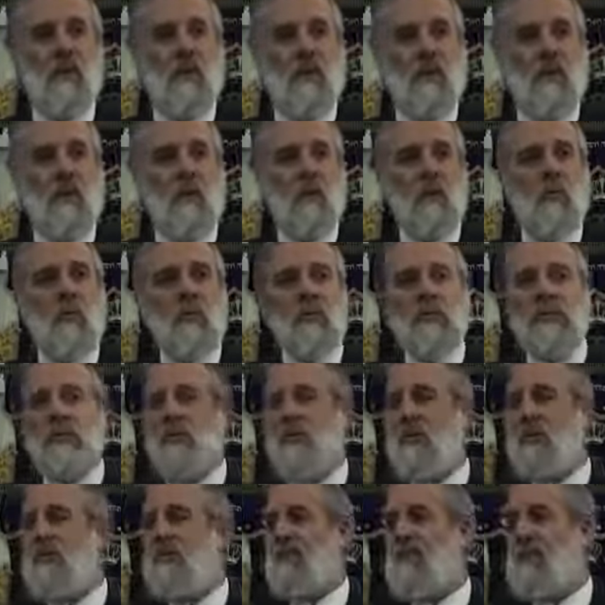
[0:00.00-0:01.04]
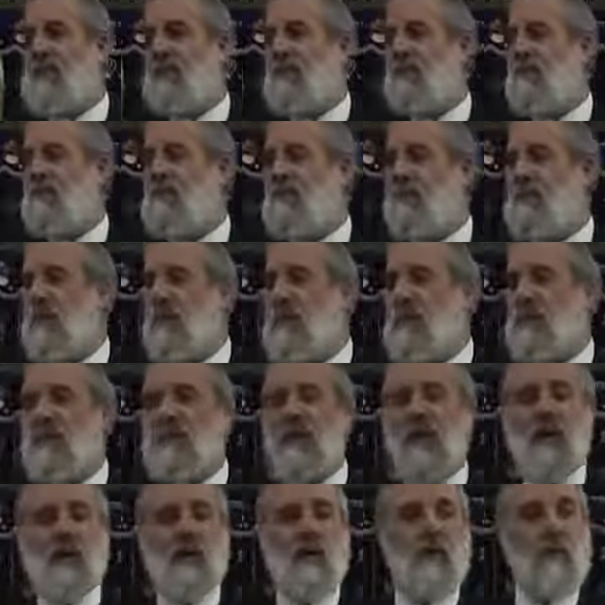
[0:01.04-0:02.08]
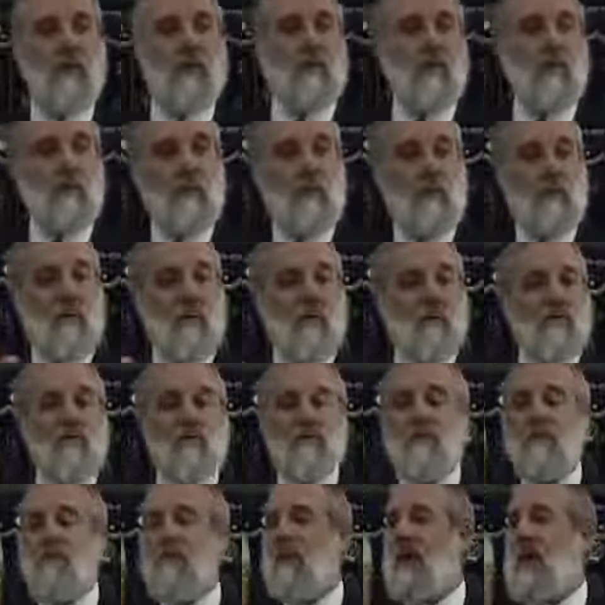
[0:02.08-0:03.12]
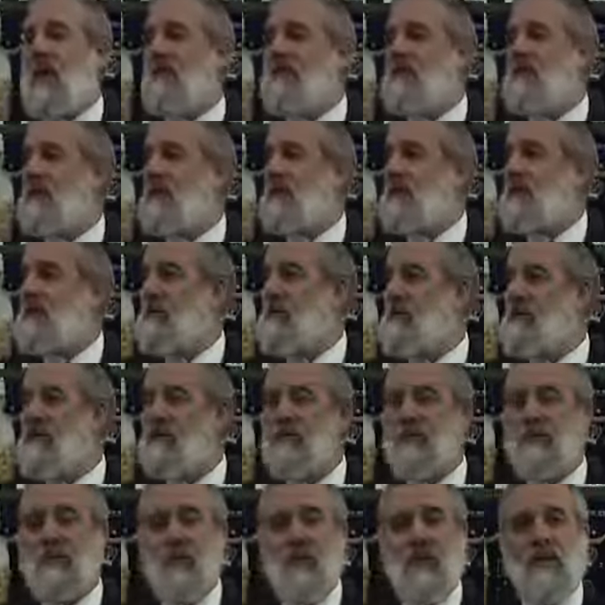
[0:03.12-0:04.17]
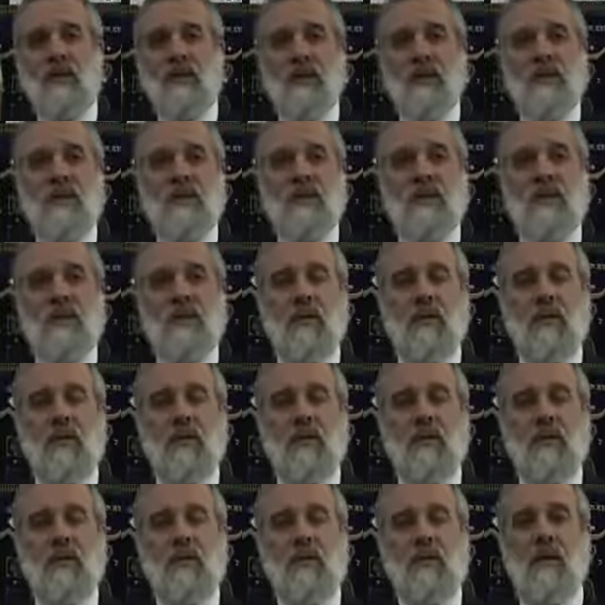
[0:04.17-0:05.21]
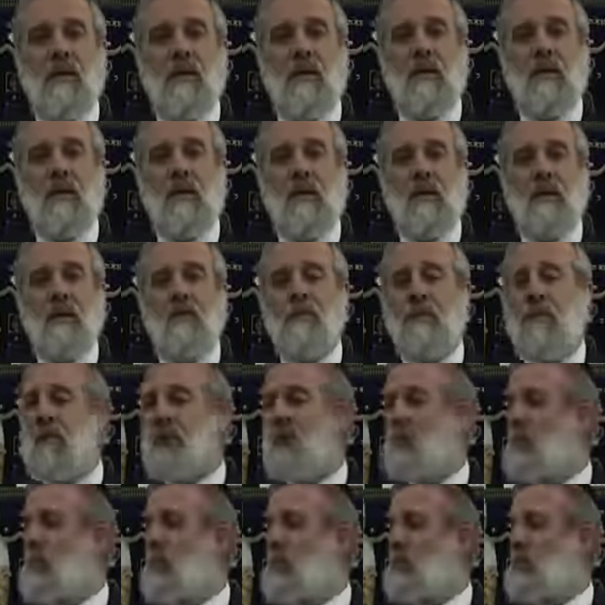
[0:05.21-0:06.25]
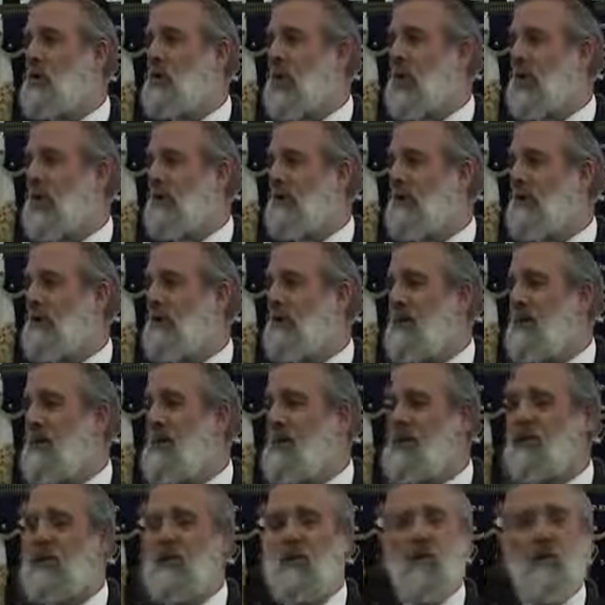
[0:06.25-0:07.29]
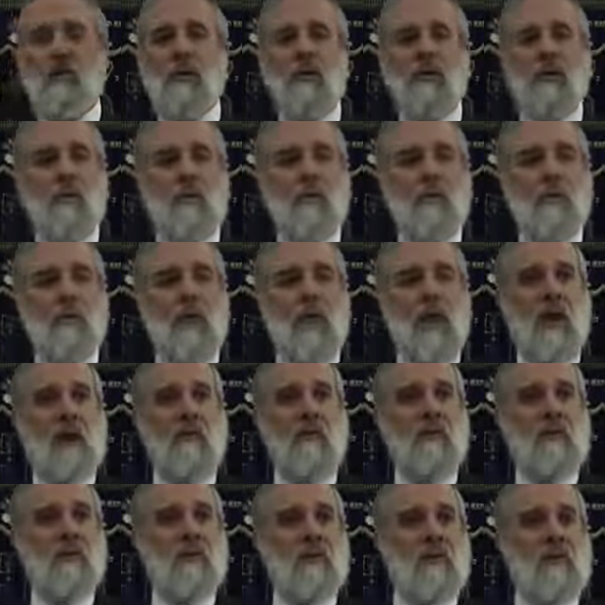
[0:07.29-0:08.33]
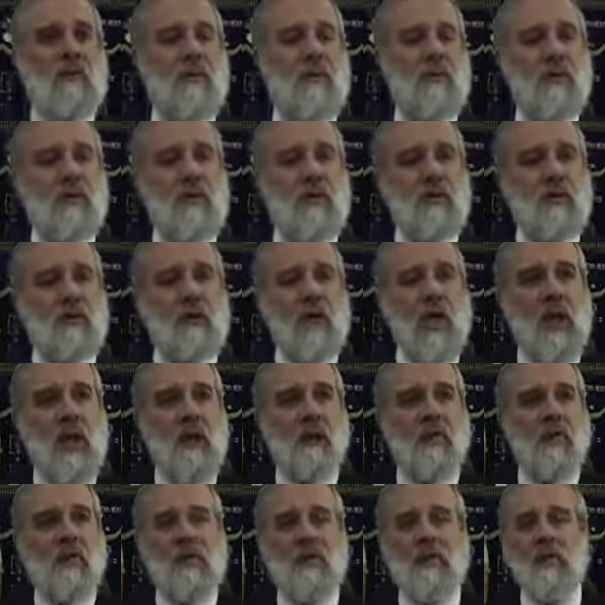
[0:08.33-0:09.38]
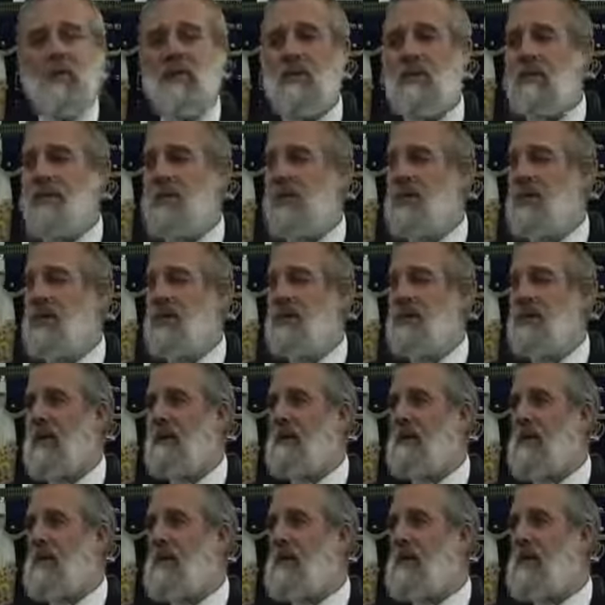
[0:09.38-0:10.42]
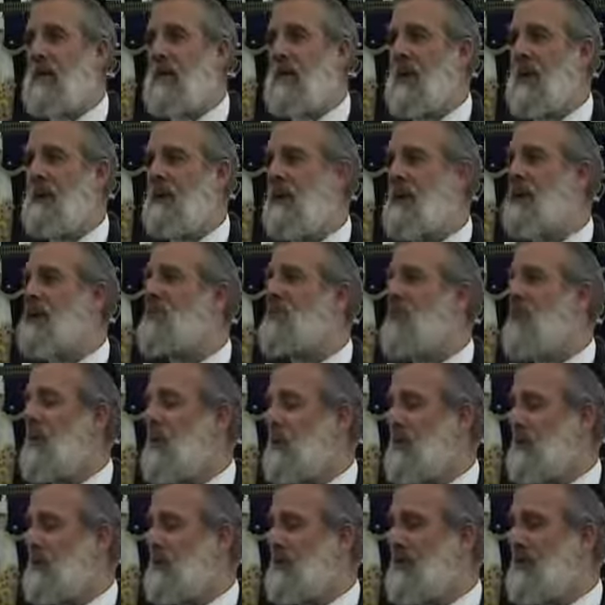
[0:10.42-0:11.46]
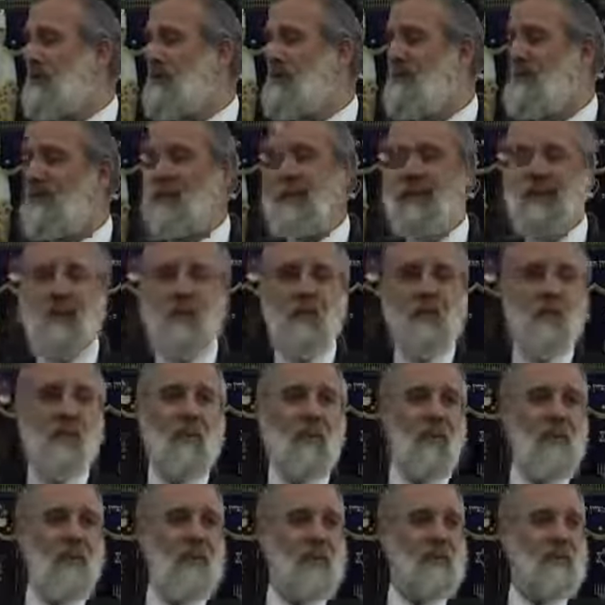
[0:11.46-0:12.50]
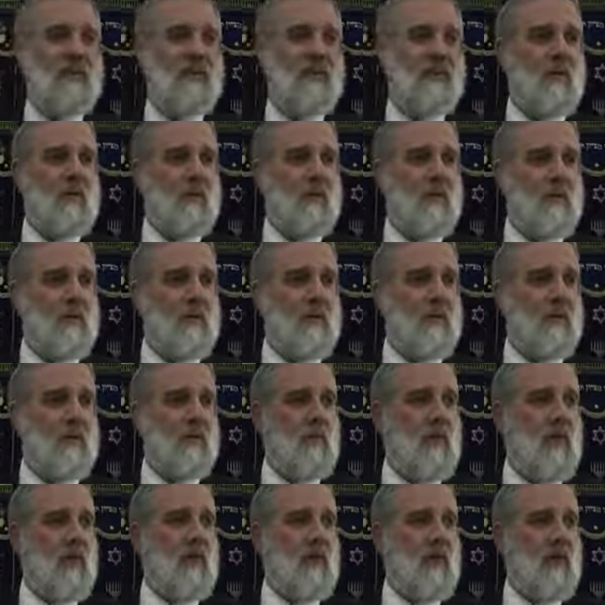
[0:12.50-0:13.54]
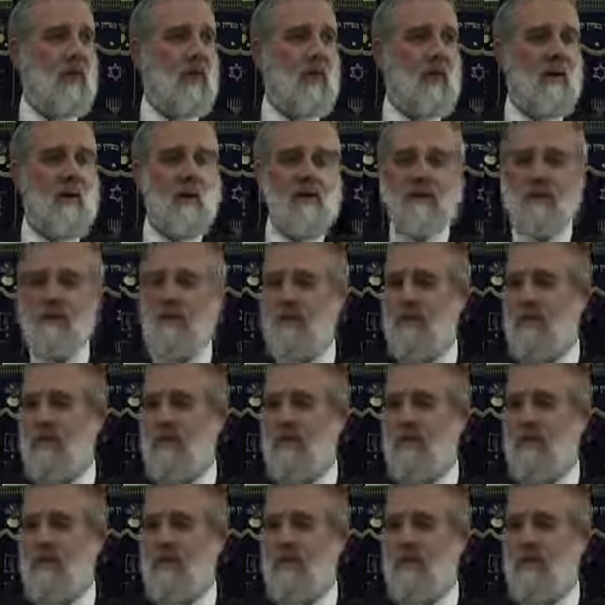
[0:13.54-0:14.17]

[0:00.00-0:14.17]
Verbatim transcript: they don't always surface because not all of life's circumstances appear to a child. It is only through life's challenges that people become exposed, that we really get to know people, what they are,